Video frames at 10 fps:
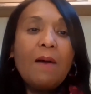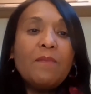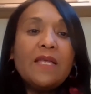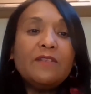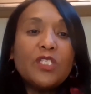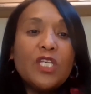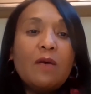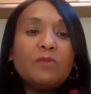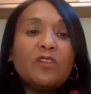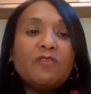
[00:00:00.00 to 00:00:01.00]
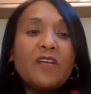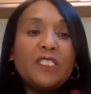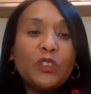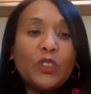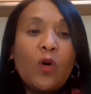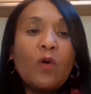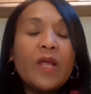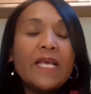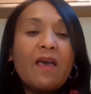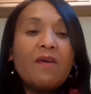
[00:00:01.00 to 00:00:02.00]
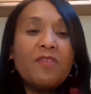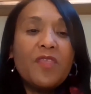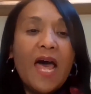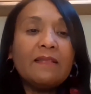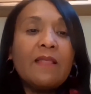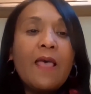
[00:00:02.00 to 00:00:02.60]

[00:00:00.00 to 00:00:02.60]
in terms of ensuring that